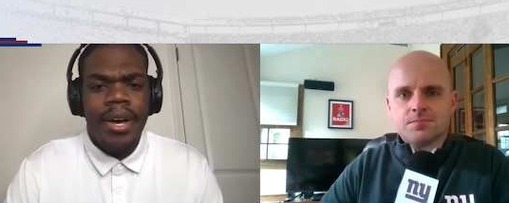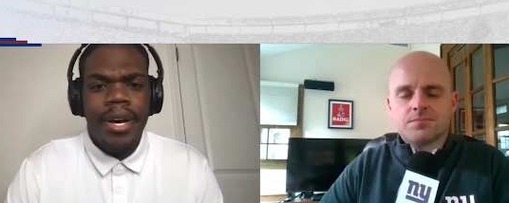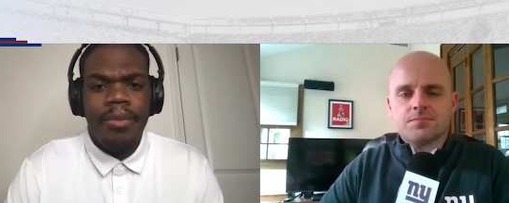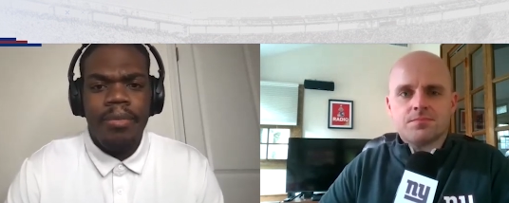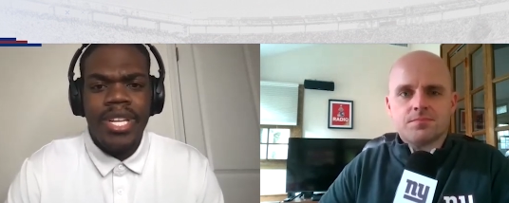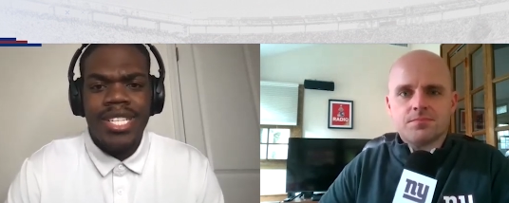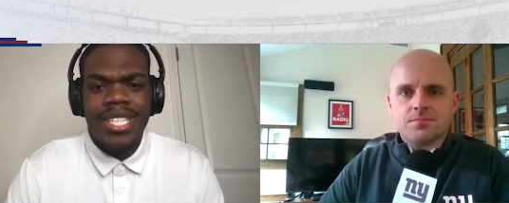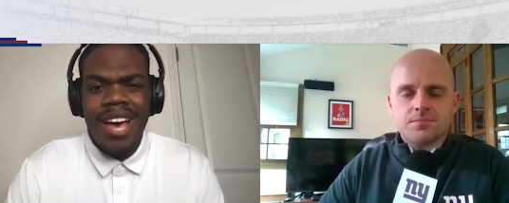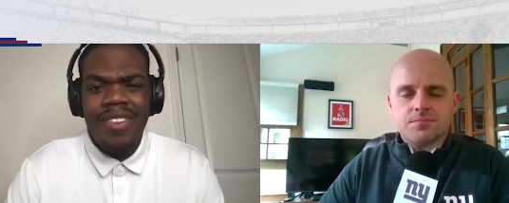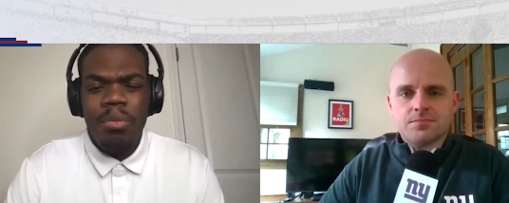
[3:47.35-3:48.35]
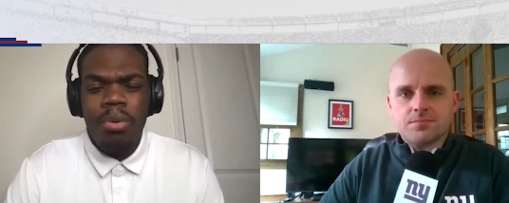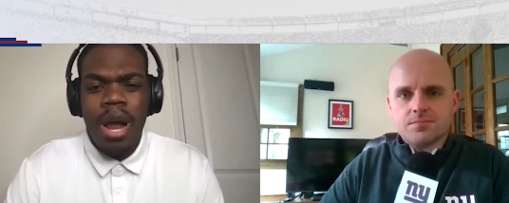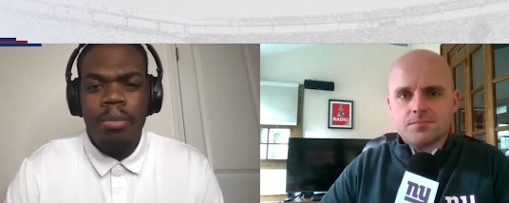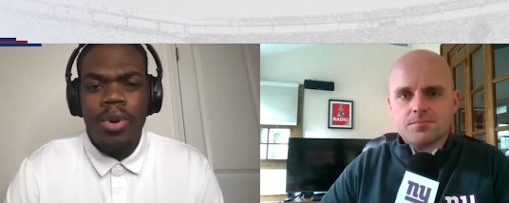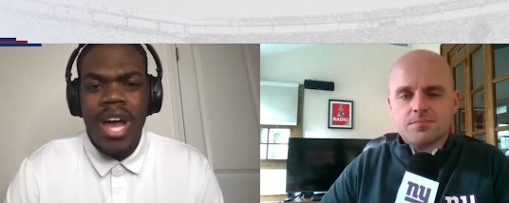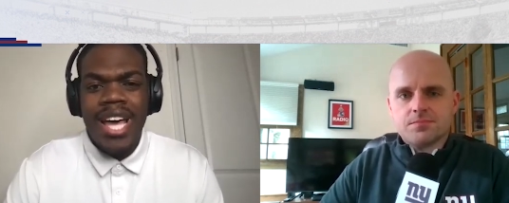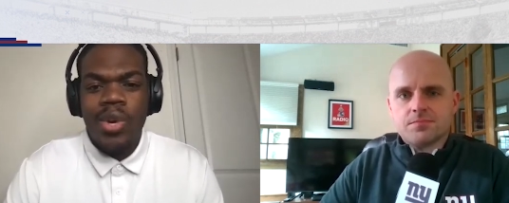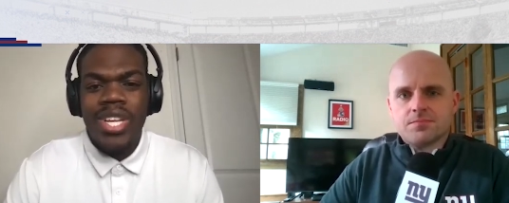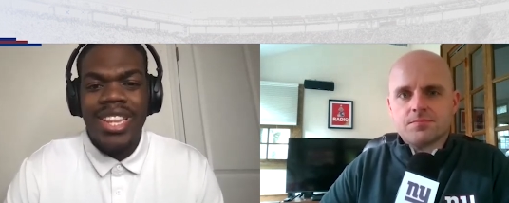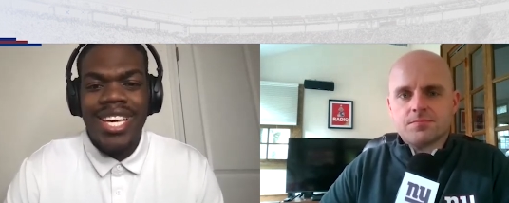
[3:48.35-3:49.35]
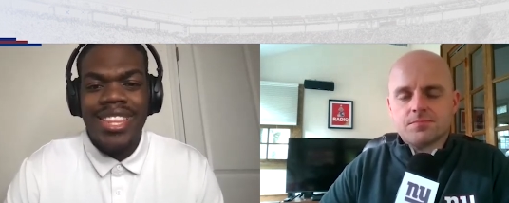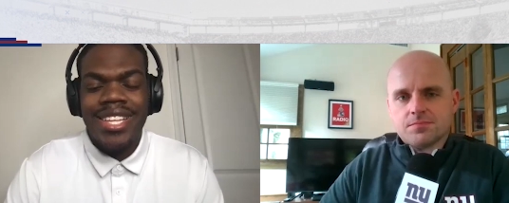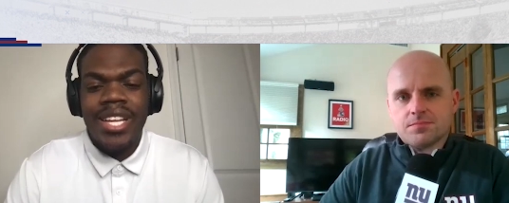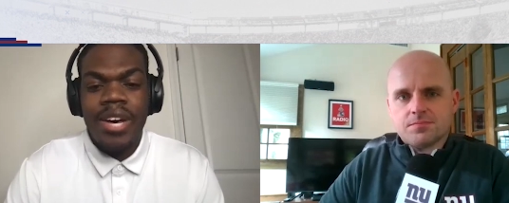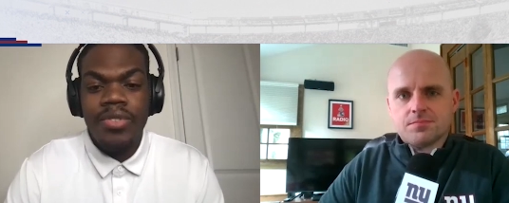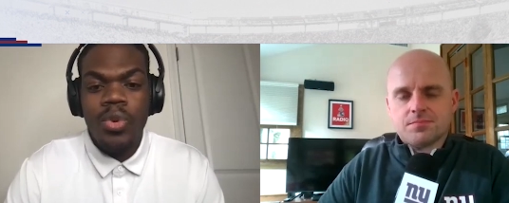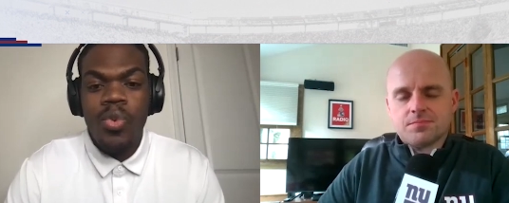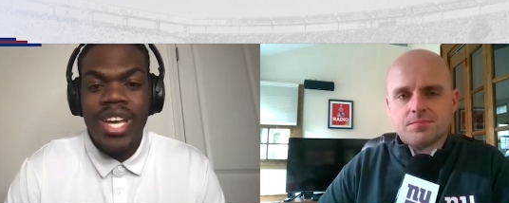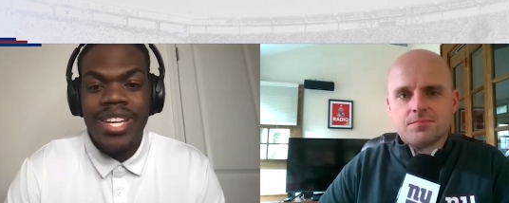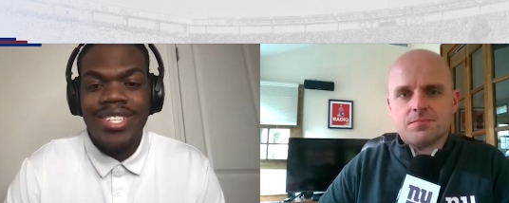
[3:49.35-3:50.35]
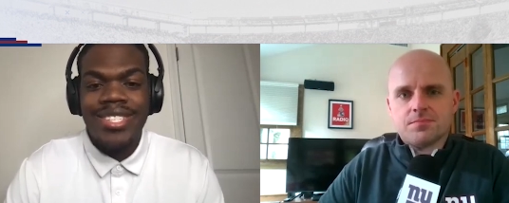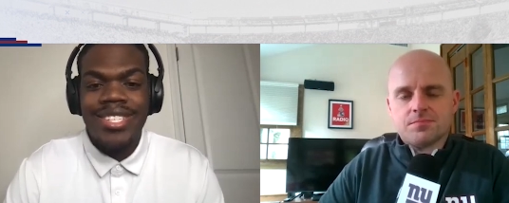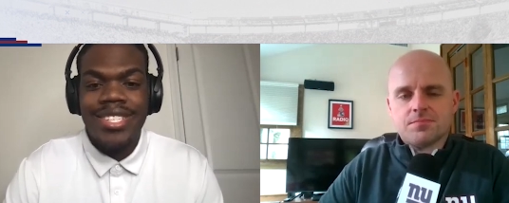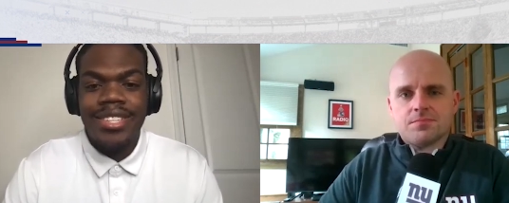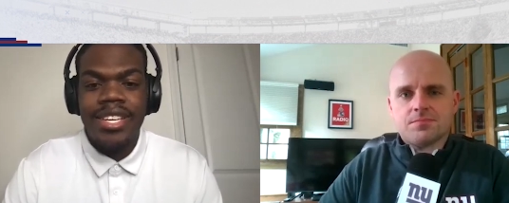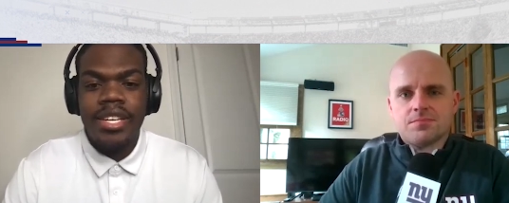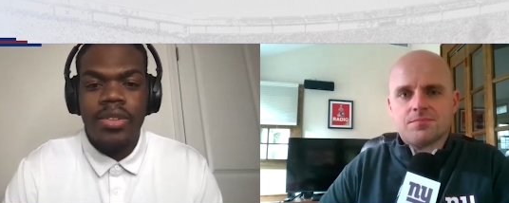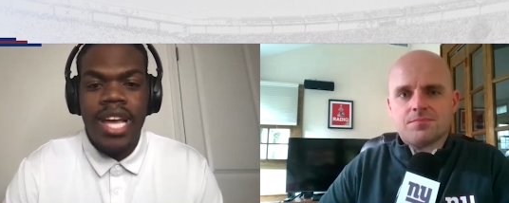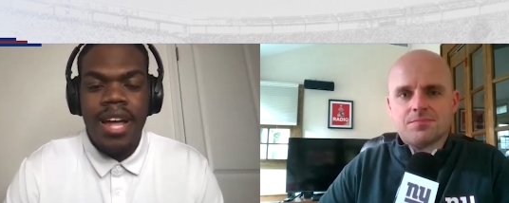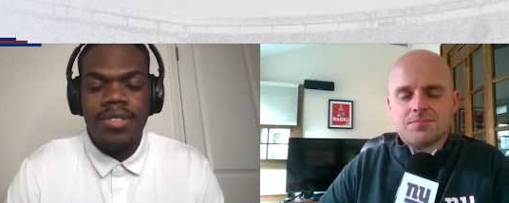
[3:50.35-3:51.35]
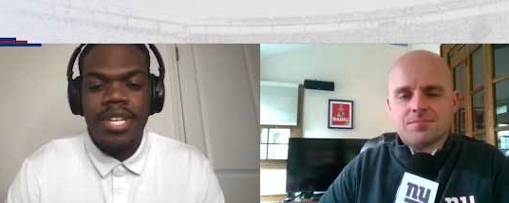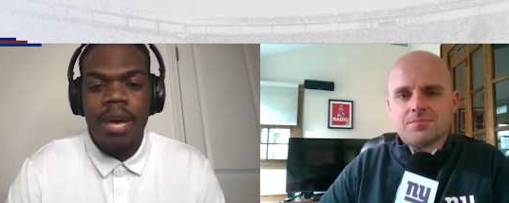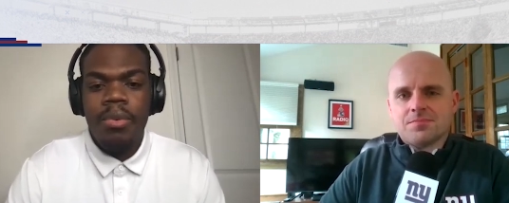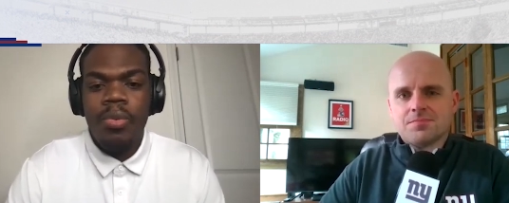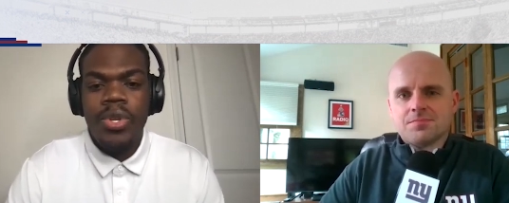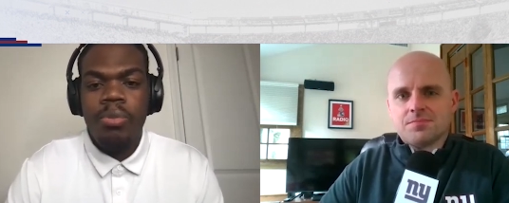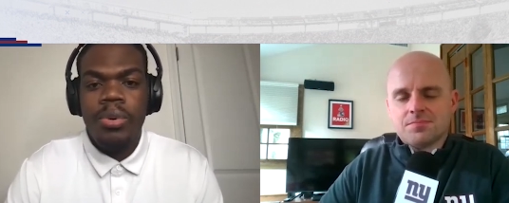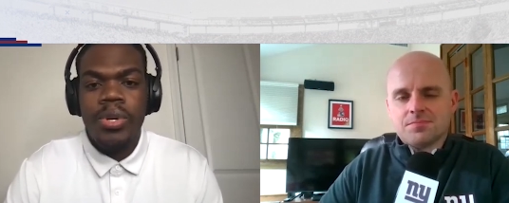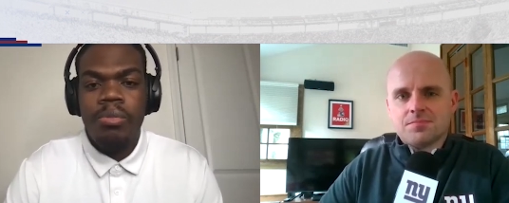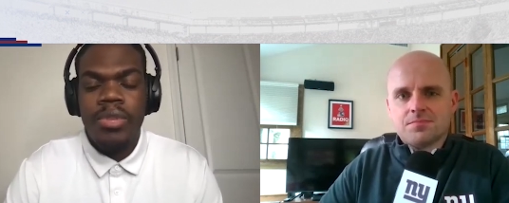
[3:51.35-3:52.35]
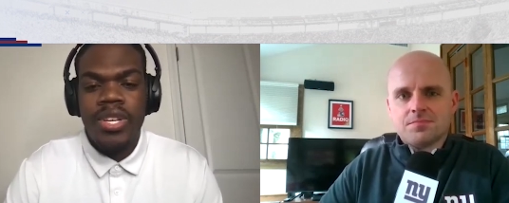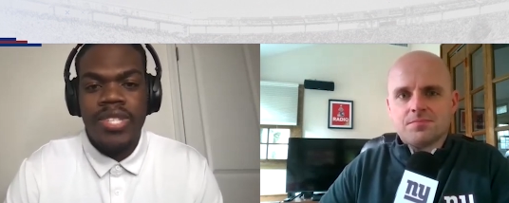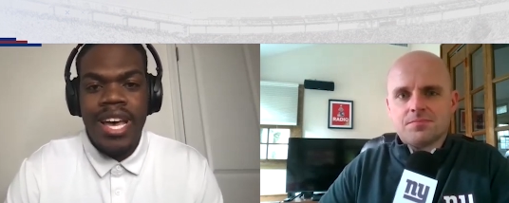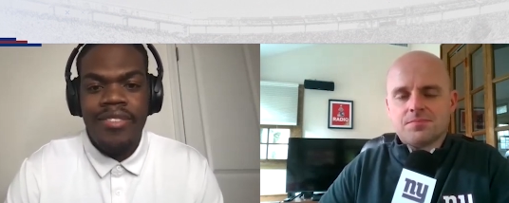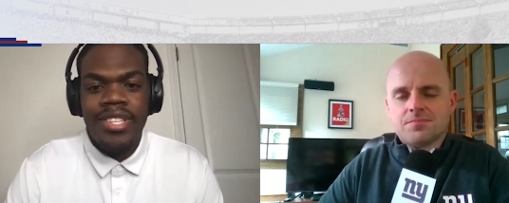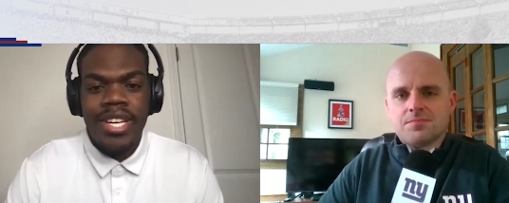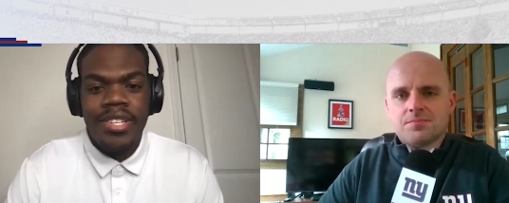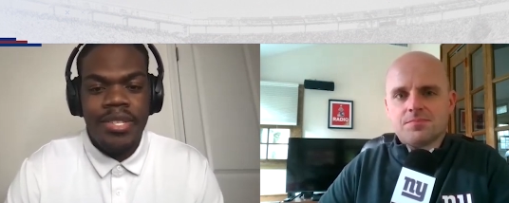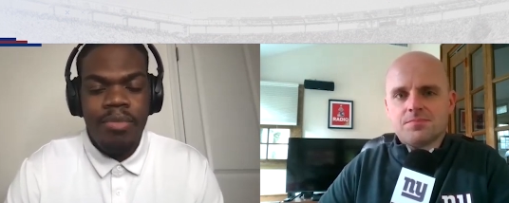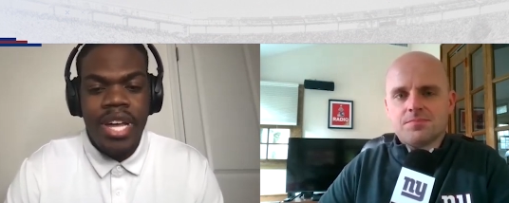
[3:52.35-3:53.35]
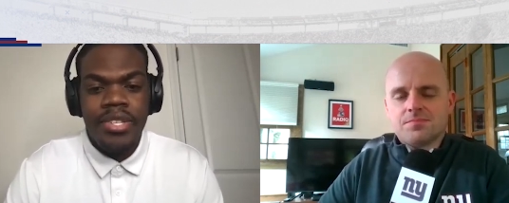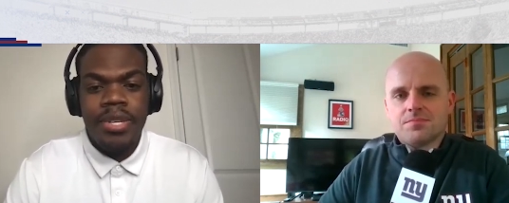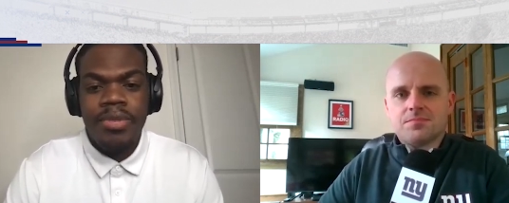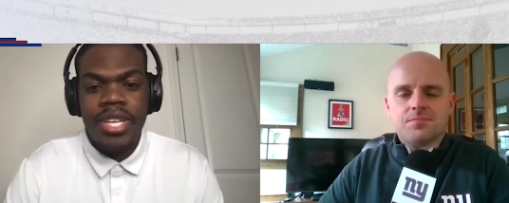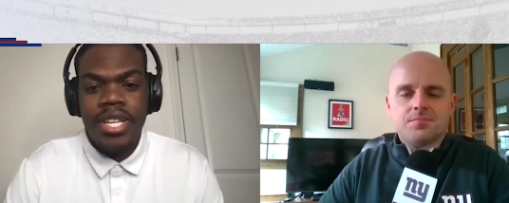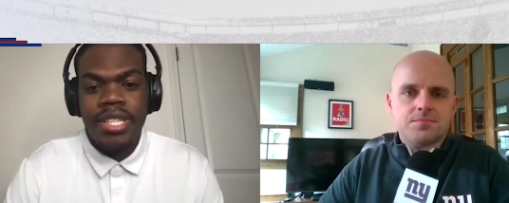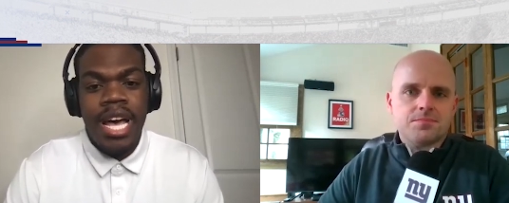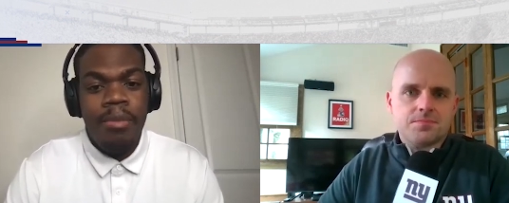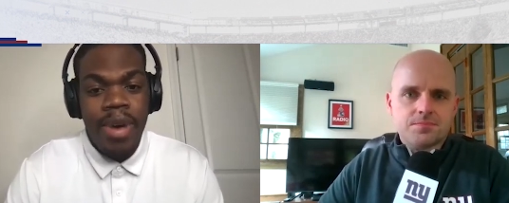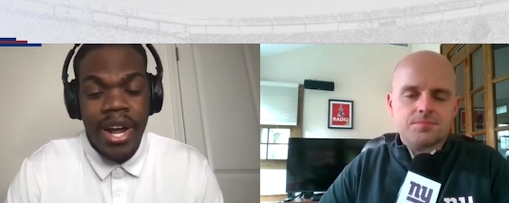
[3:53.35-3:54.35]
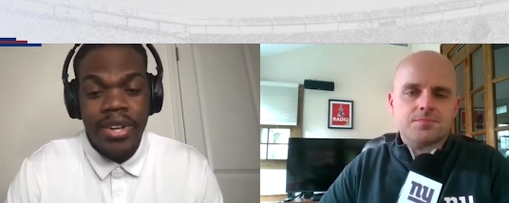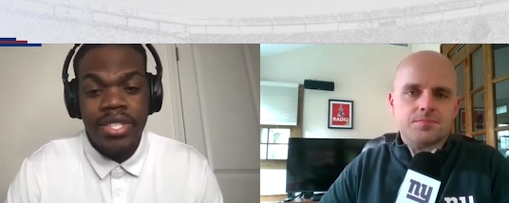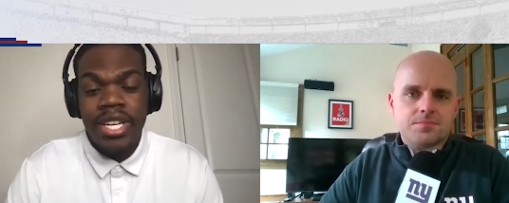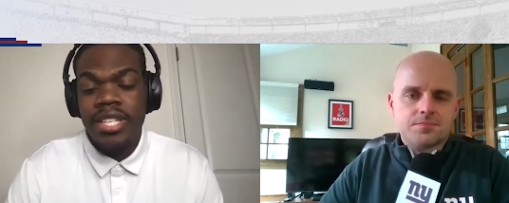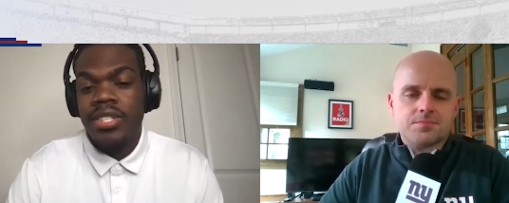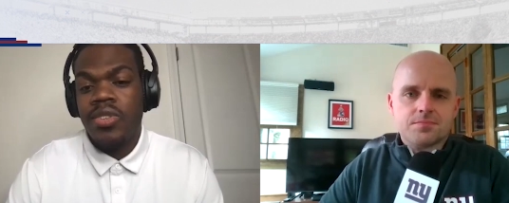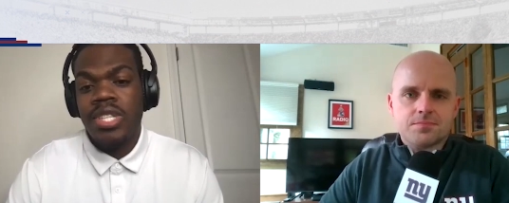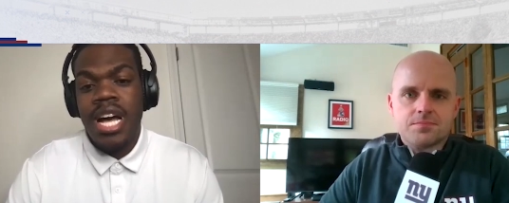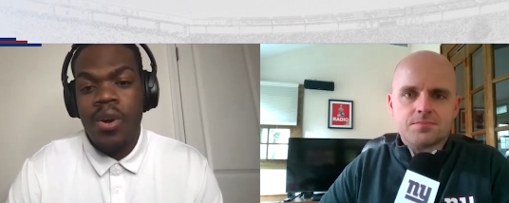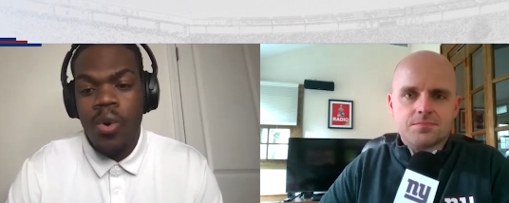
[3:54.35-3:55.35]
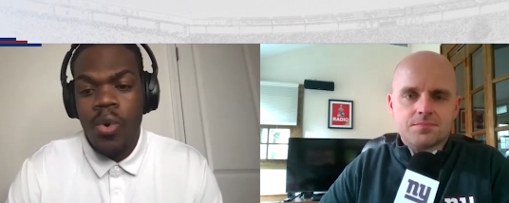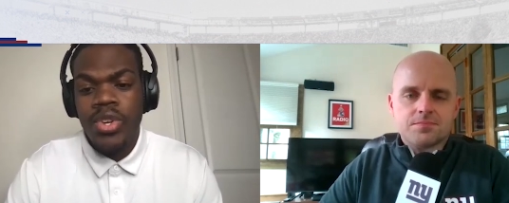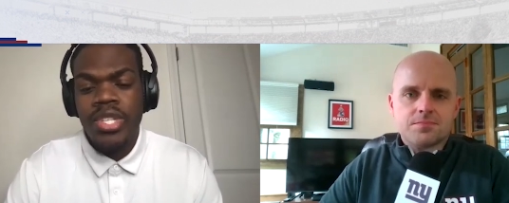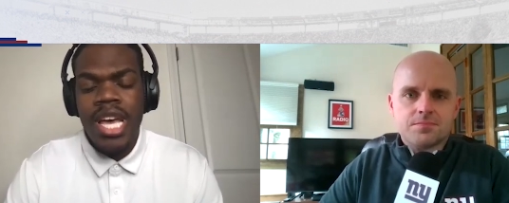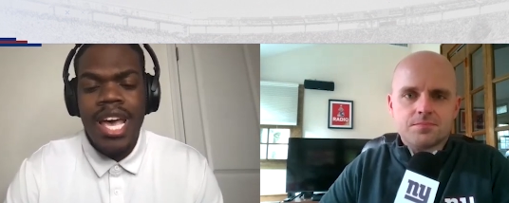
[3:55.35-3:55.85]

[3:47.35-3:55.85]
Speaker 1: Um, he doesn't have the proper adequate length enough to win consistently on the outside. But when you put him in those advantageous matchups against linebackers, against those slot corners,